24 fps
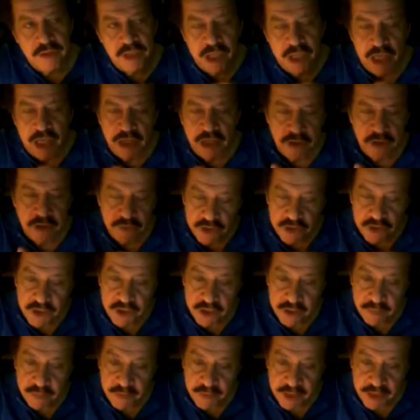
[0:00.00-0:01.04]
I don't know if you
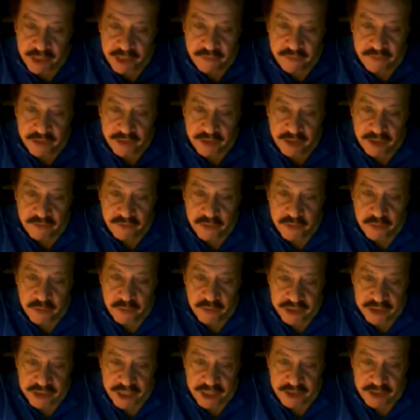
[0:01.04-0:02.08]
saw the Ben Affleck
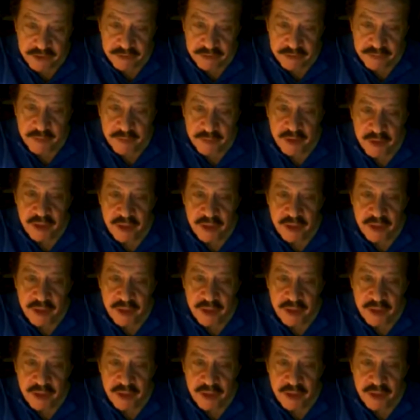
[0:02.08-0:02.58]
film The Town.